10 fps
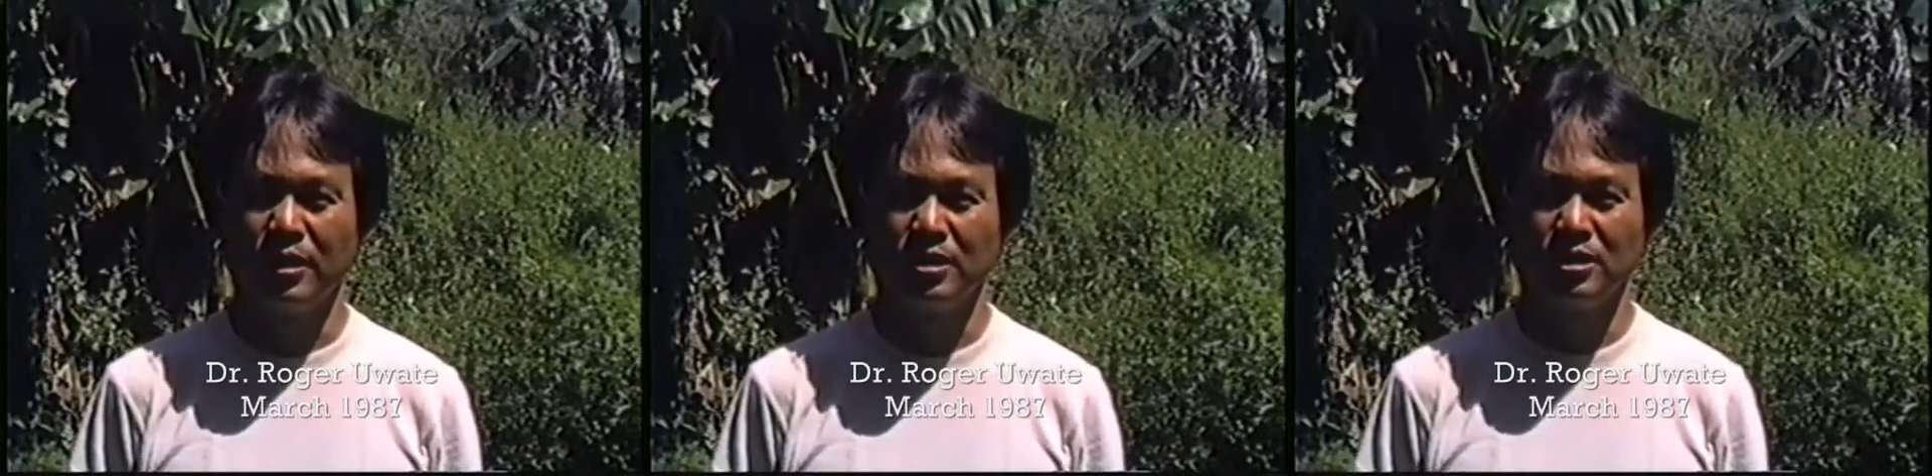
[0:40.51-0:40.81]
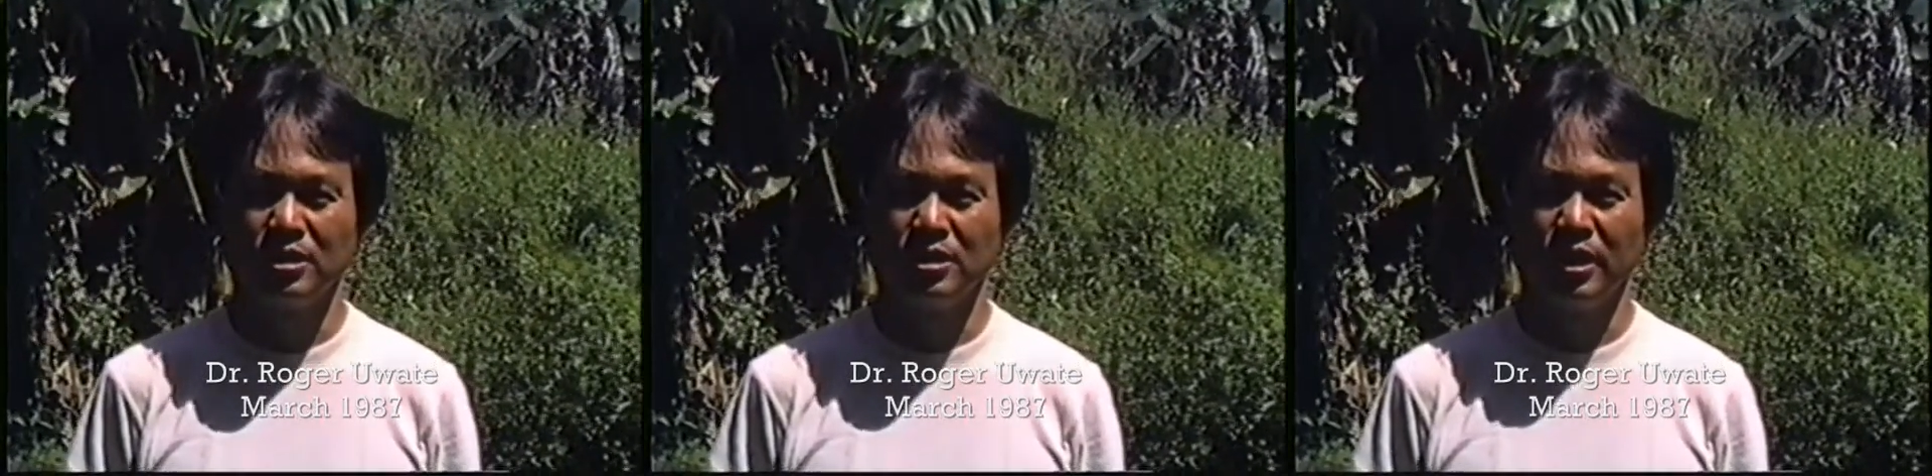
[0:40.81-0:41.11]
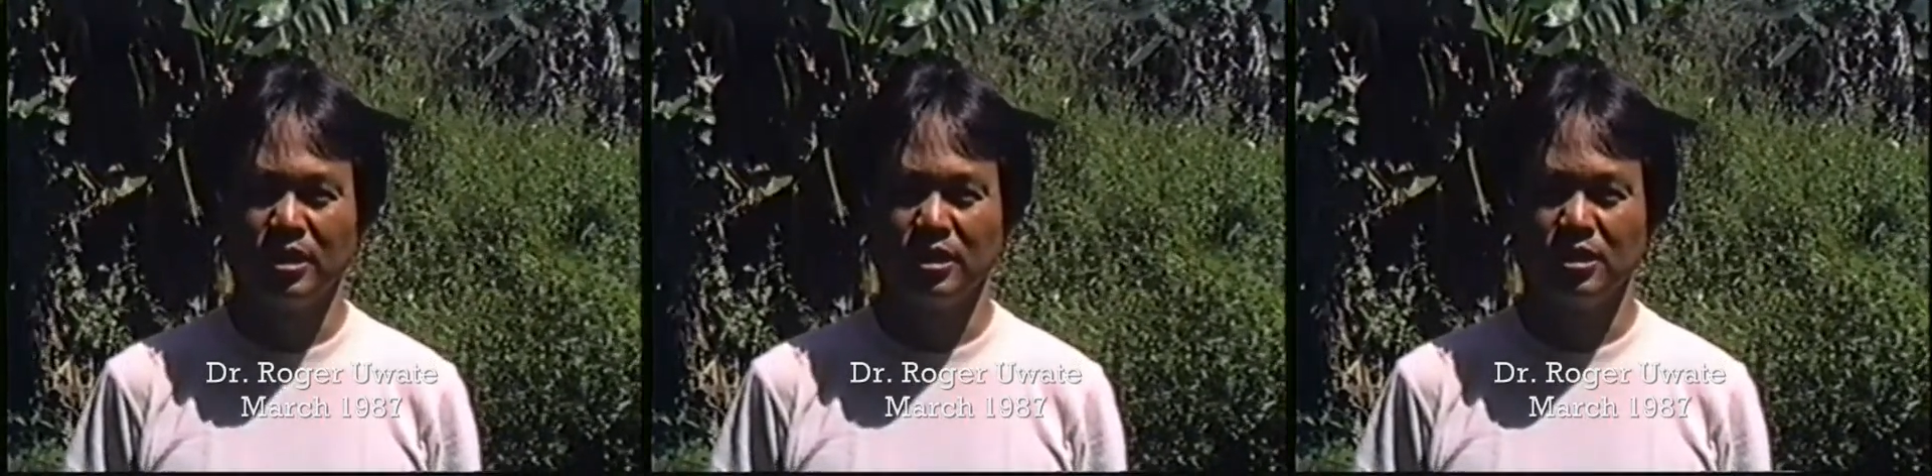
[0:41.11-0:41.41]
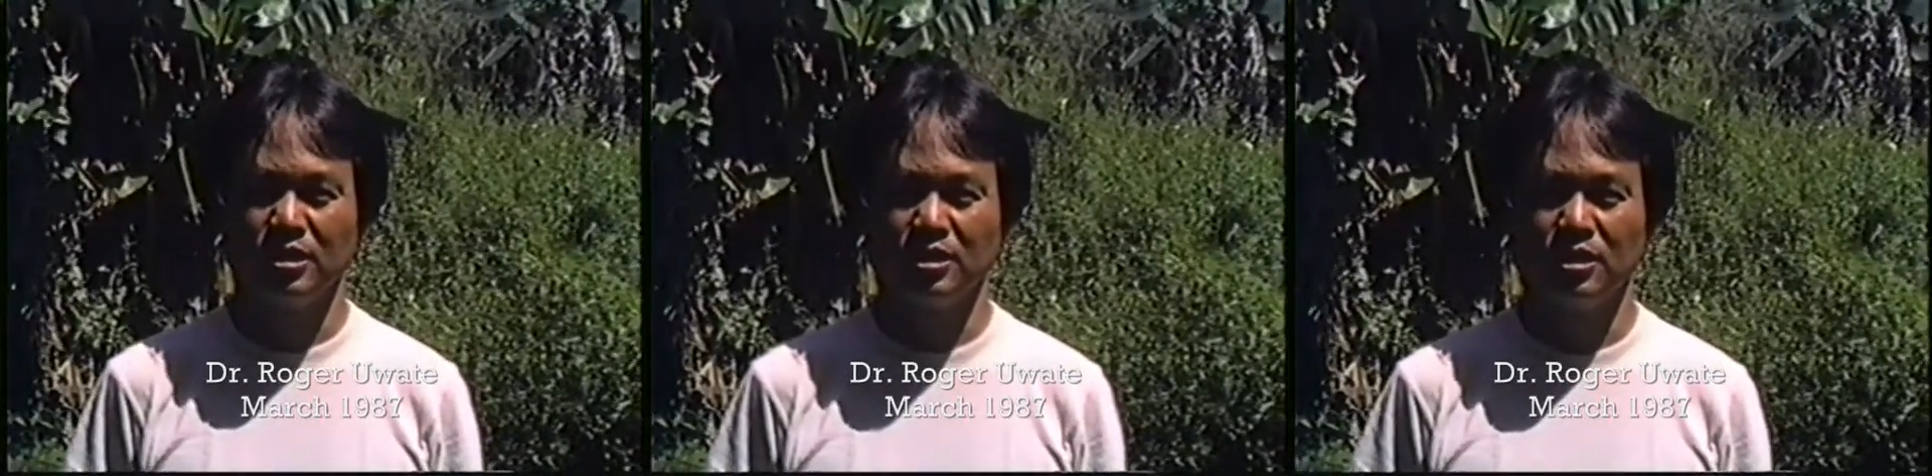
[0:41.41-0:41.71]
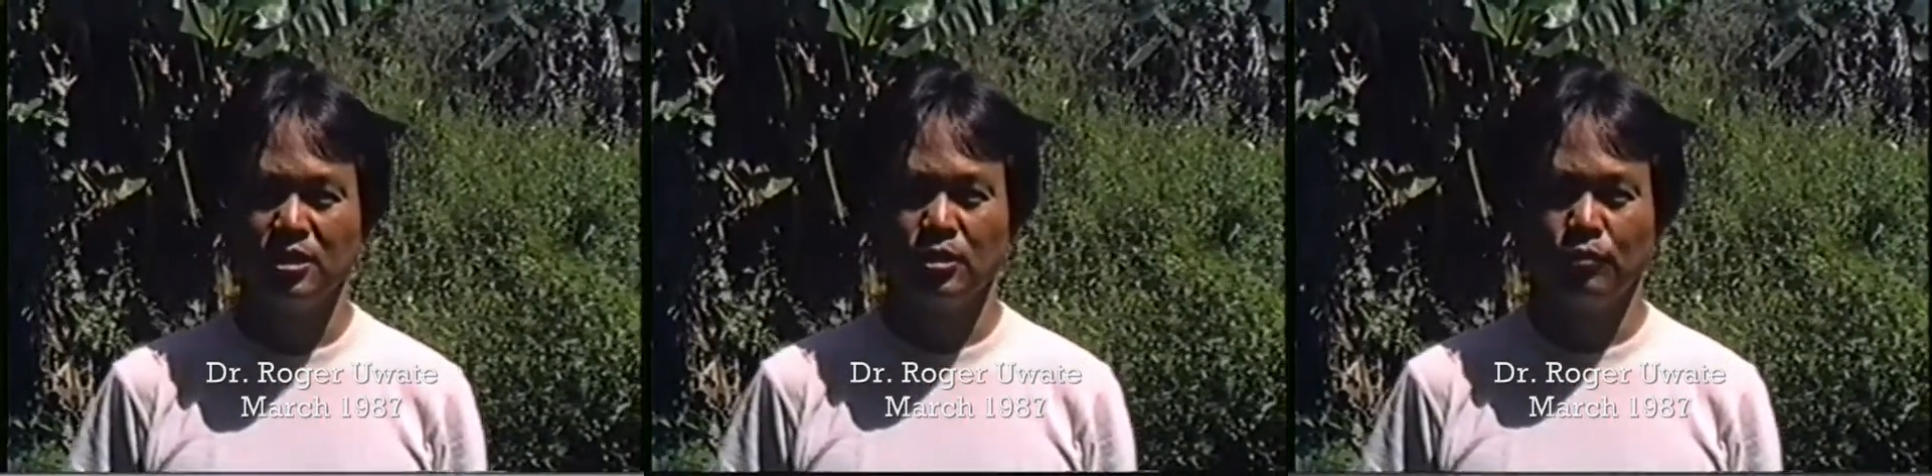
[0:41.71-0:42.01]

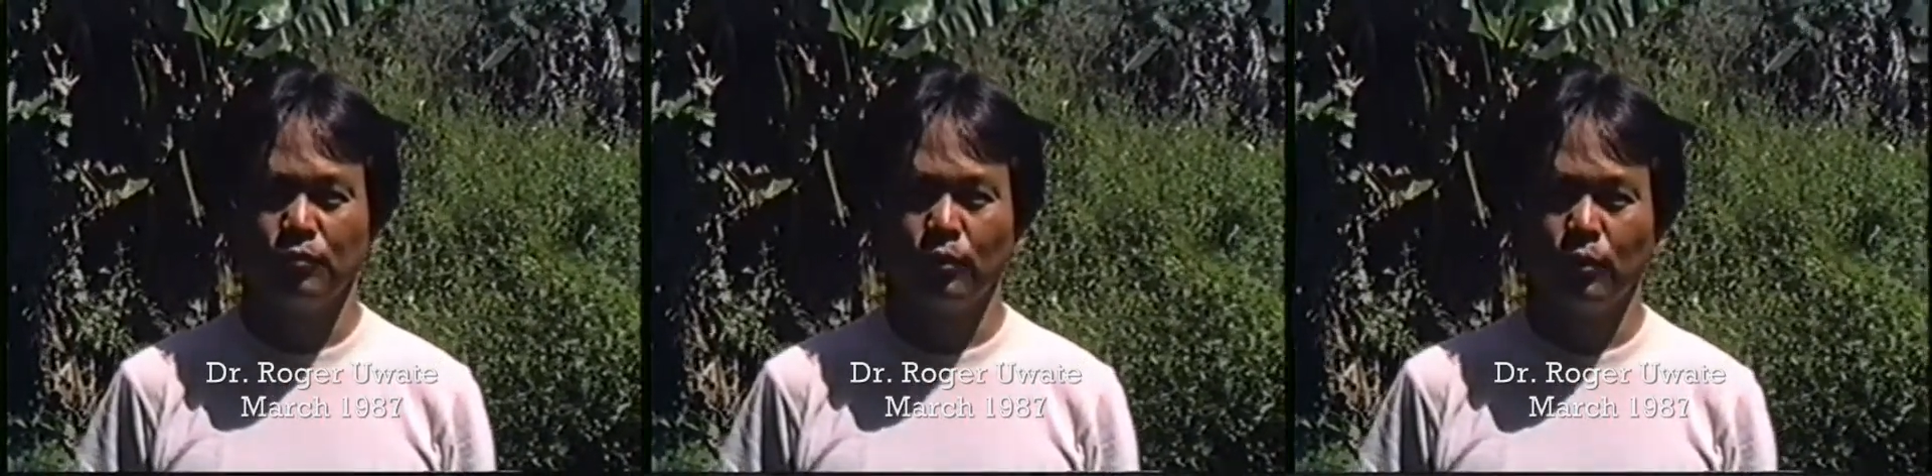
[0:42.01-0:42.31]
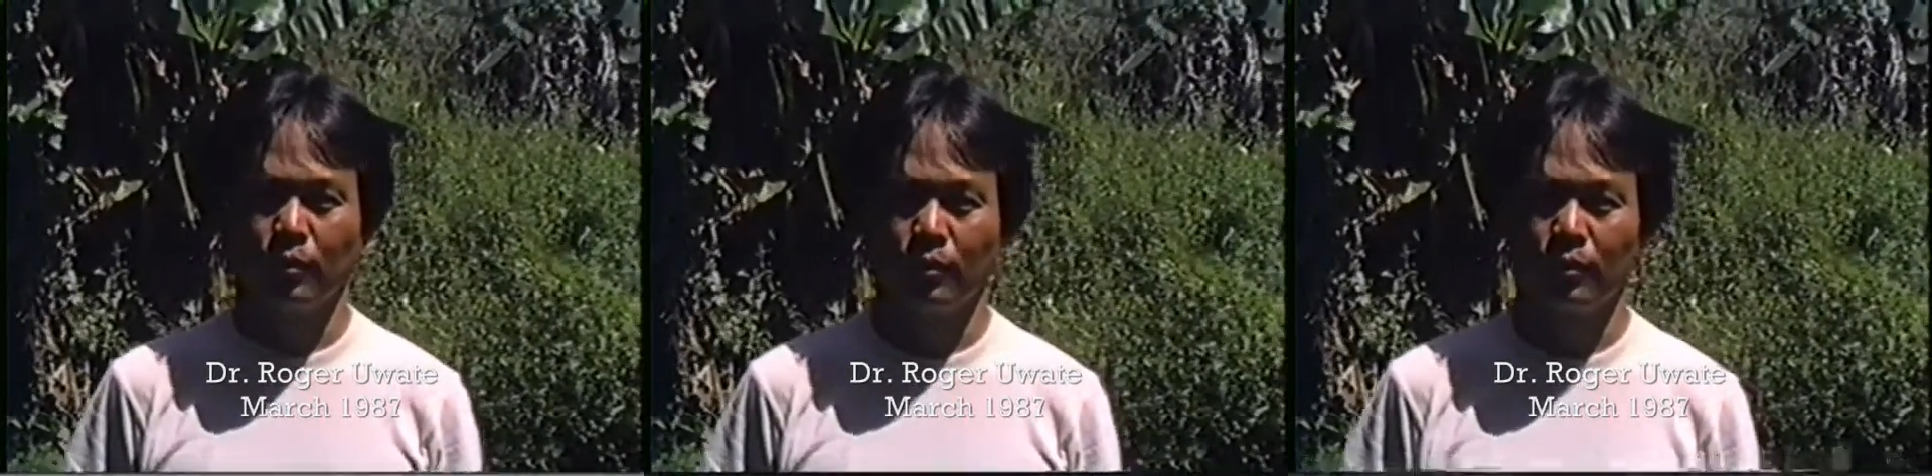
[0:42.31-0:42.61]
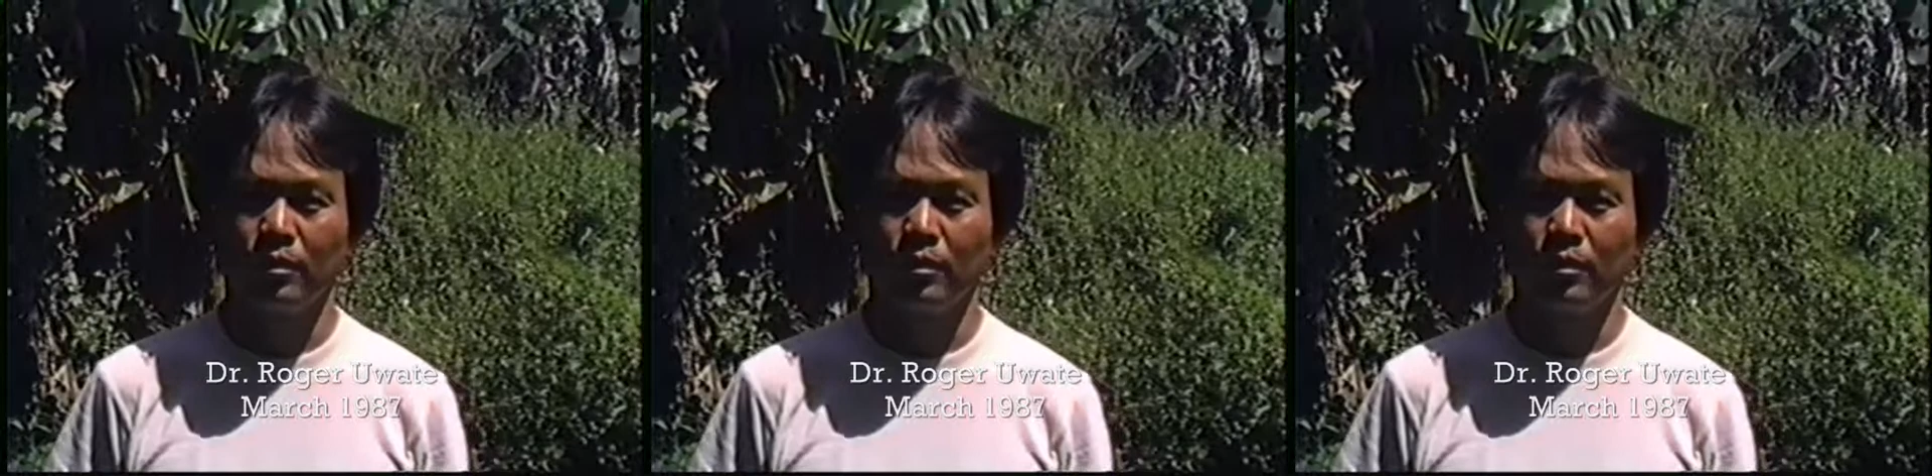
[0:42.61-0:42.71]
1984